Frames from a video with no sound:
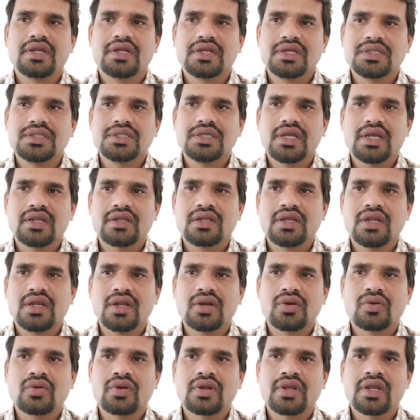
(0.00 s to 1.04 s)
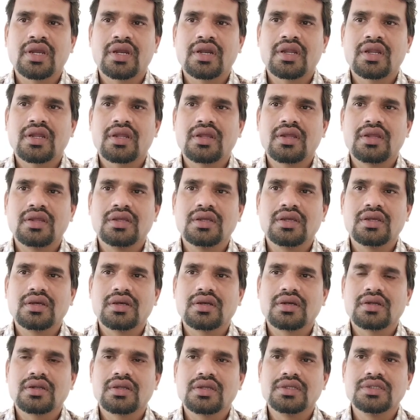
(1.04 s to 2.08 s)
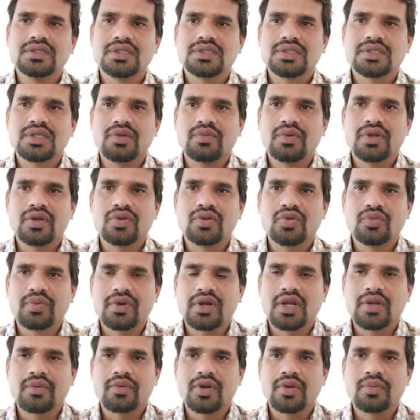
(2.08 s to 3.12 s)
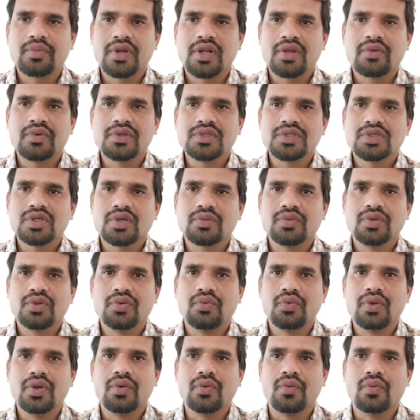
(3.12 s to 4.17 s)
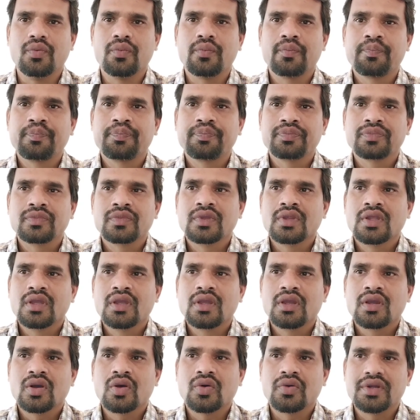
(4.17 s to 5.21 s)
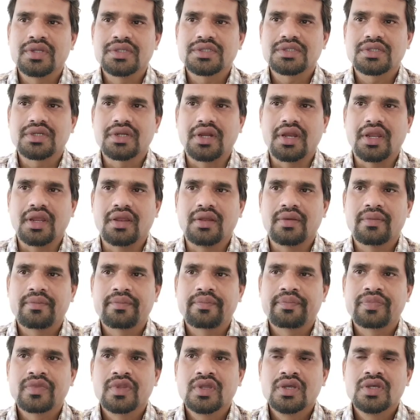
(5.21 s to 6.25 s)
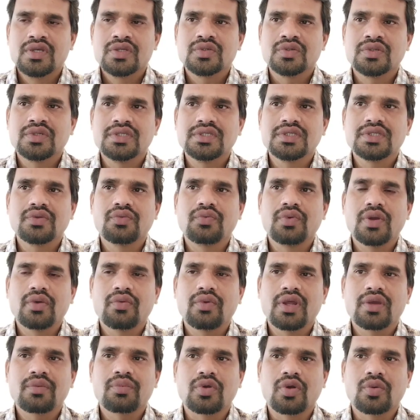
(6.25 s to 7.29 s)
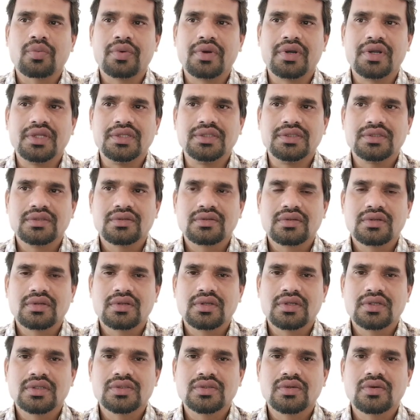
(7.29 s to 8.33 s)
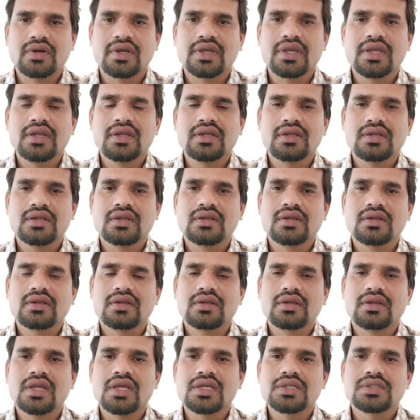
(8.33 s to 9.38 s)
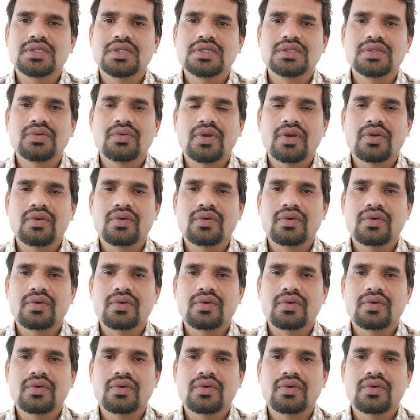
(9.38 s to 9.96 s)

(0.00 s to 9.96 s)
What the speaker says: energy and the electron can take is similar to fundamental frequency of the wave on a string. So this is the wave-like properties. So again, next is the